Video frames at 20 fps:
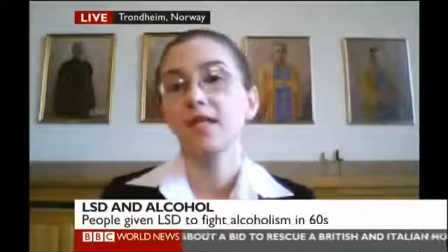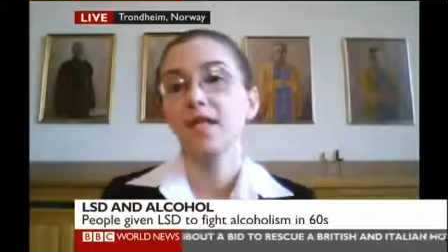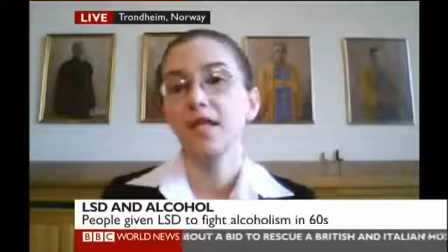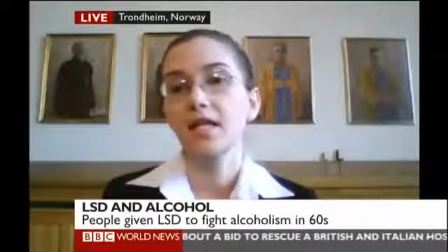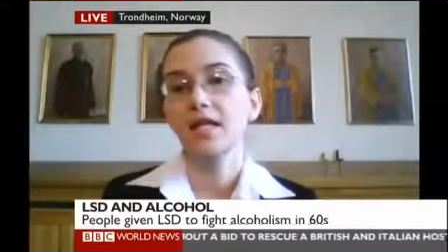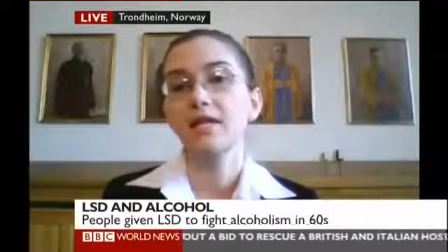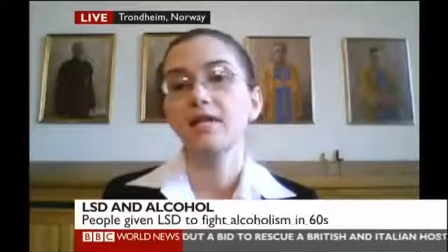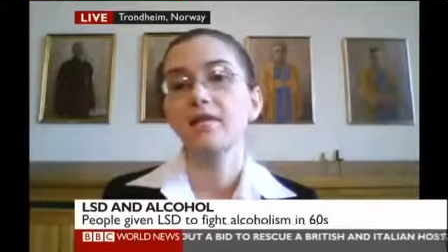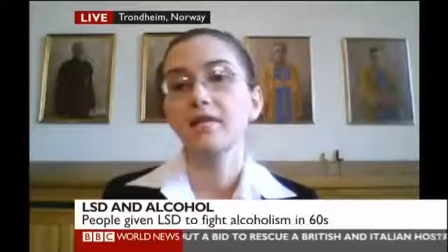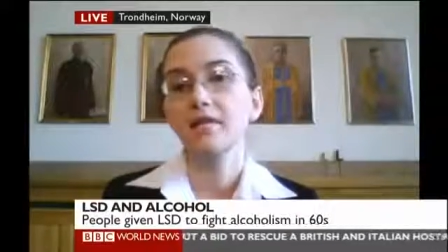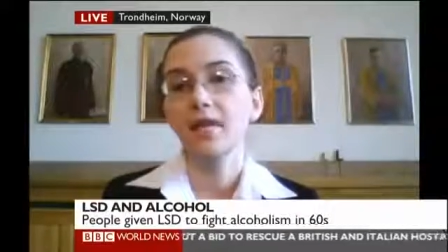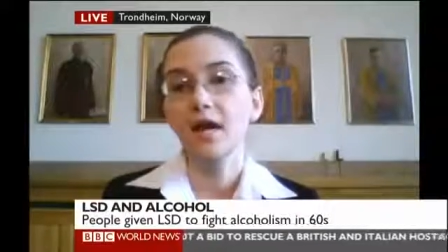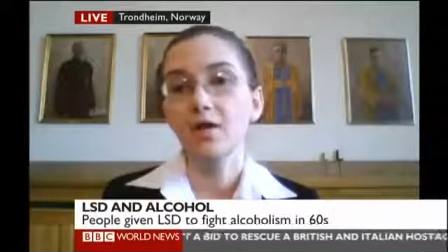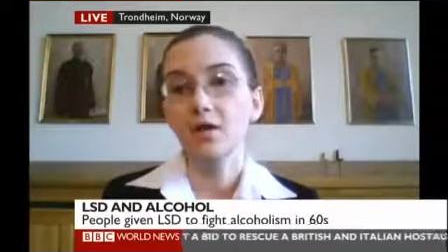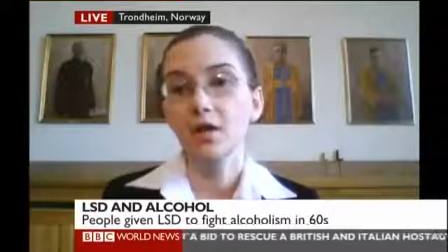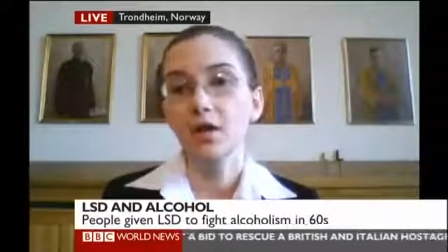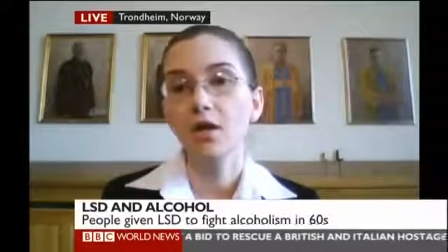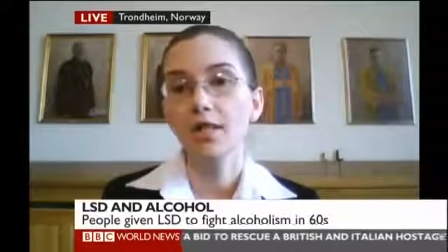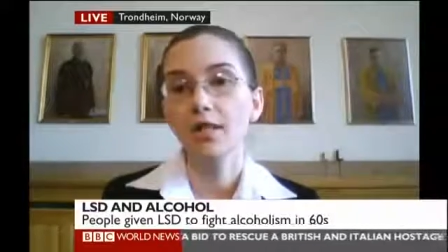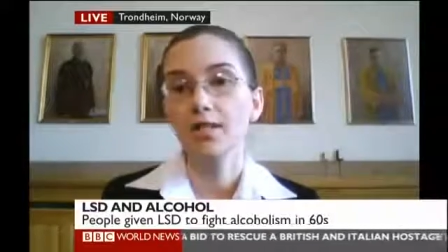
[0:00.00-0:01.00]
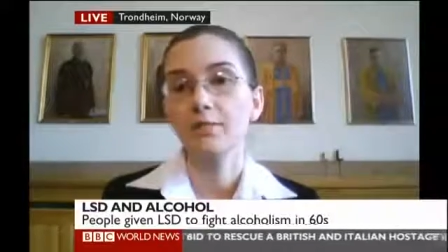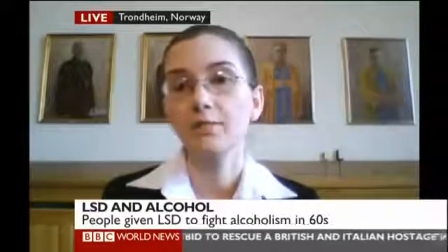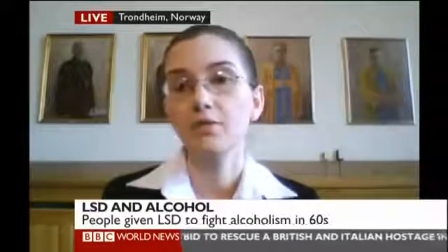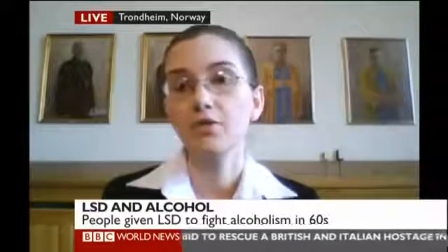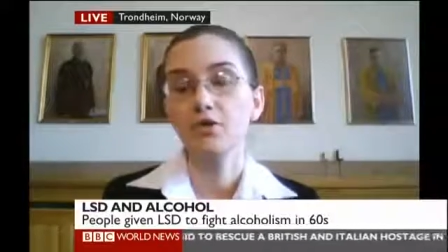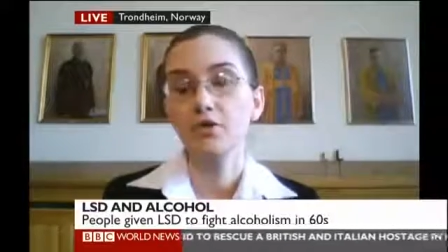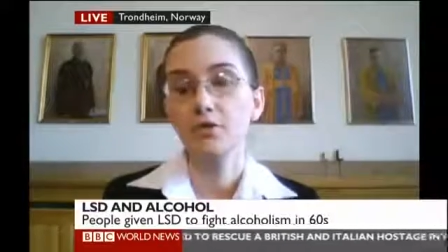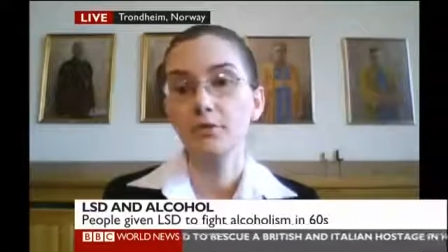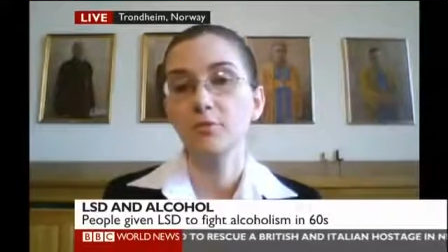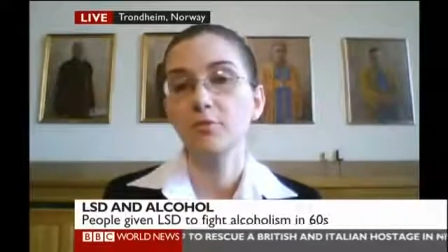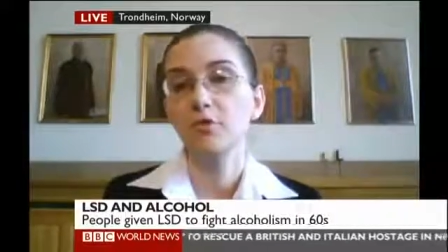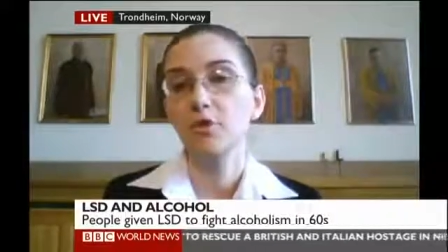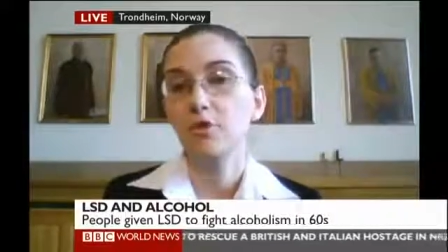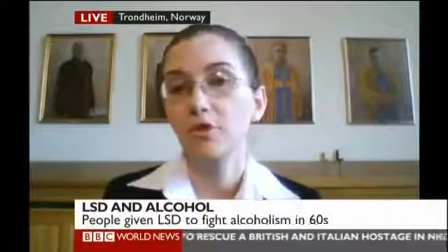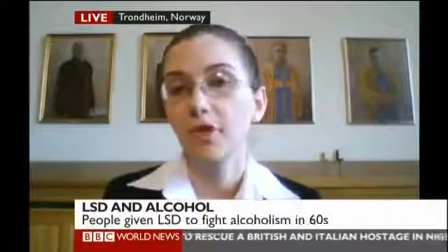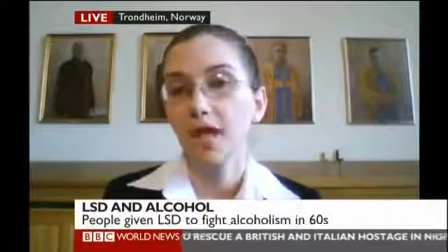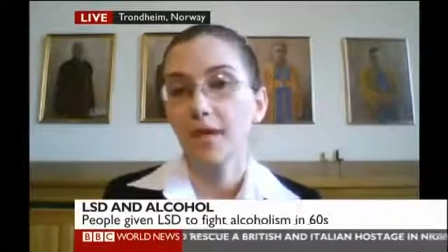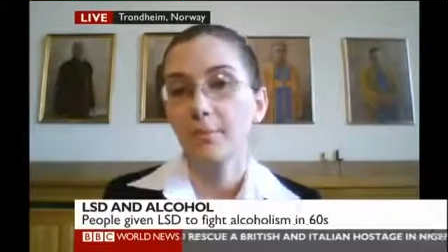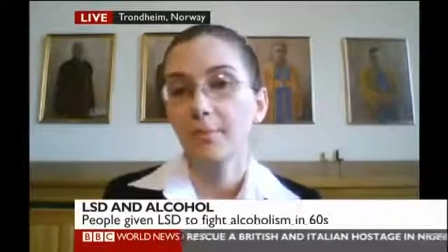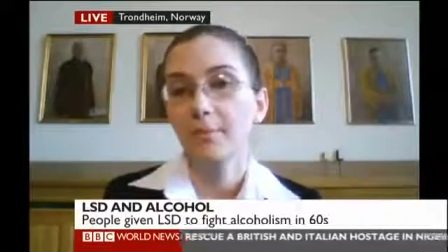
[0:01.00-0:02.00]
in alcoholism treatment
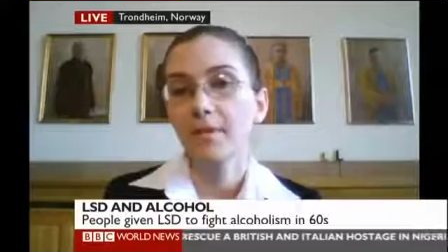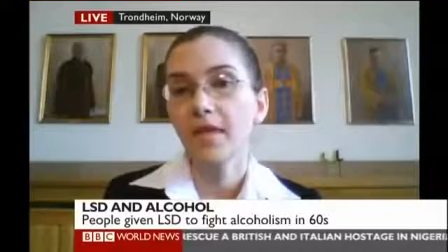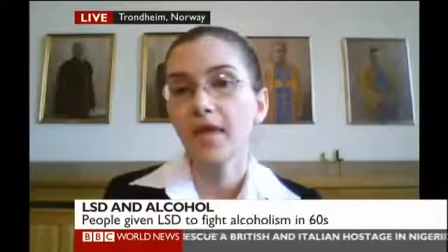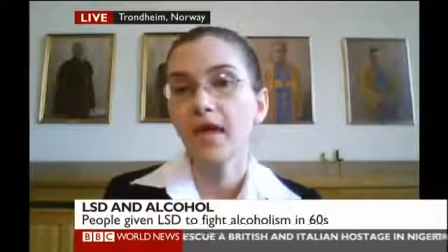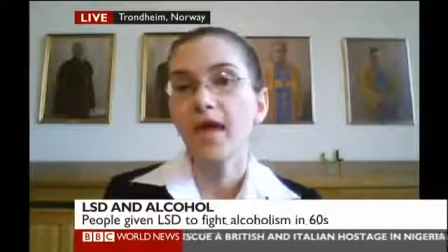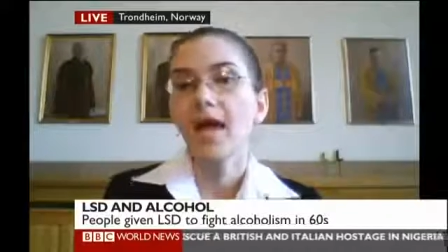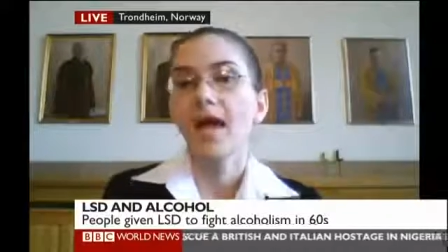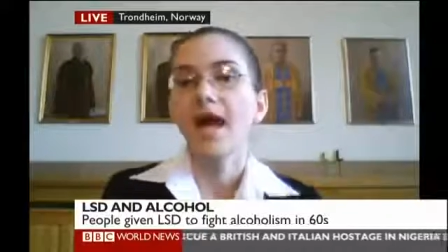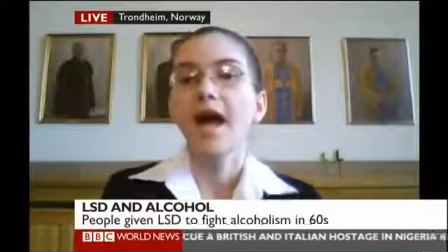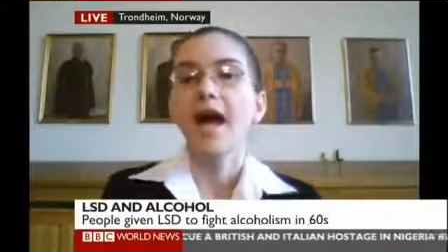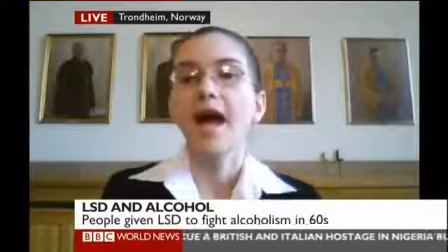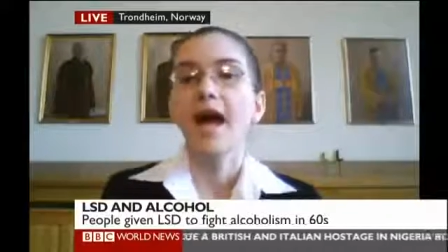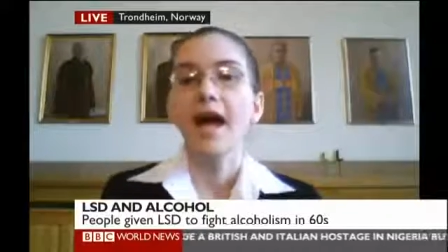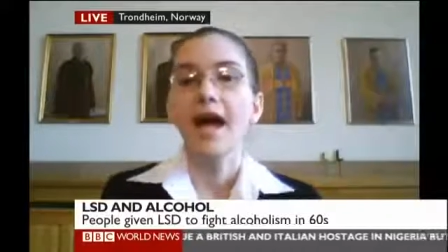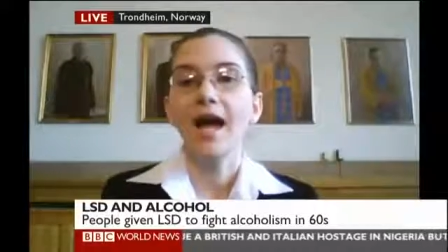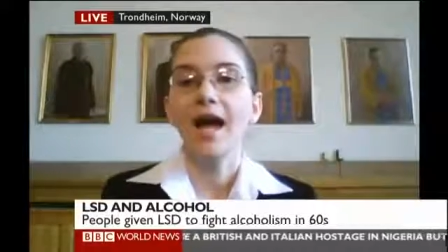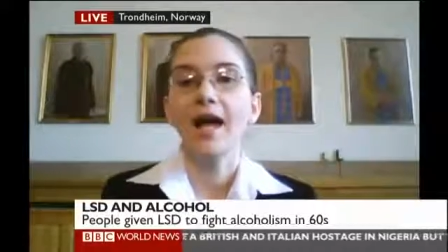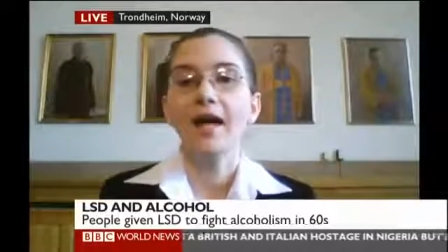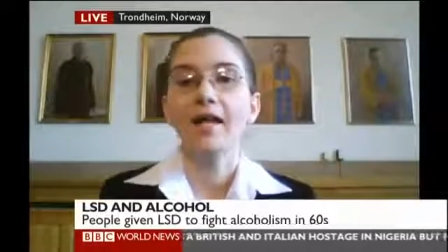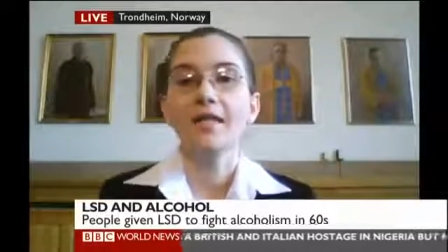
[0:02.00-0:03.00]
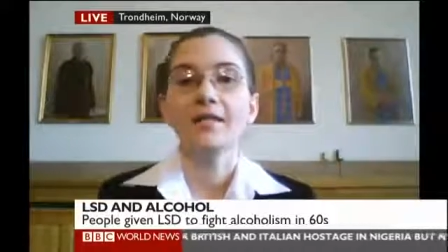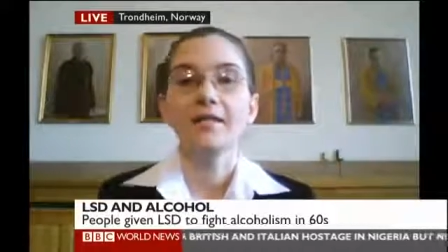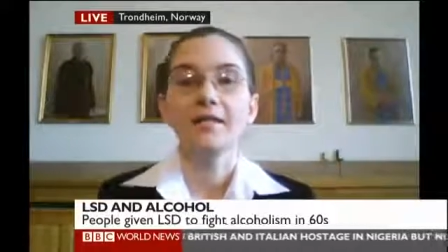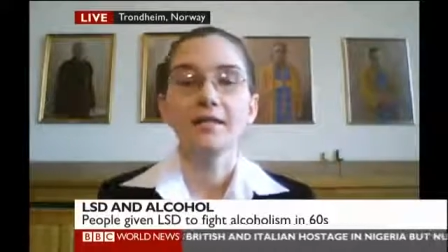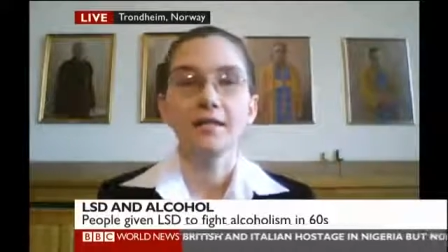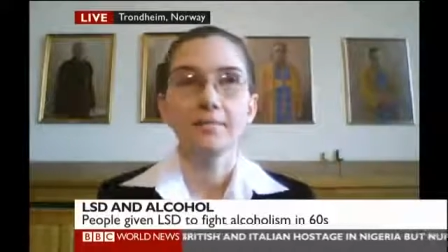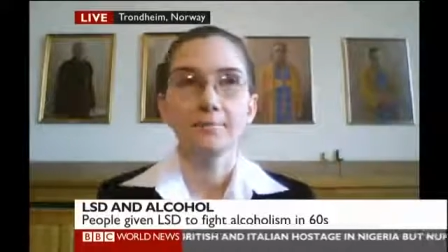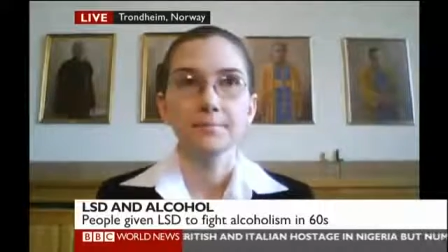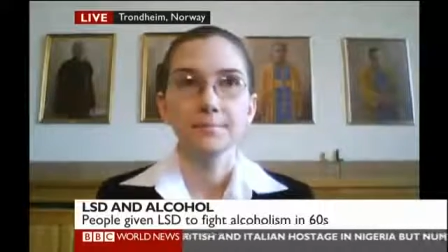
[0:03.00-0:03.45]
program and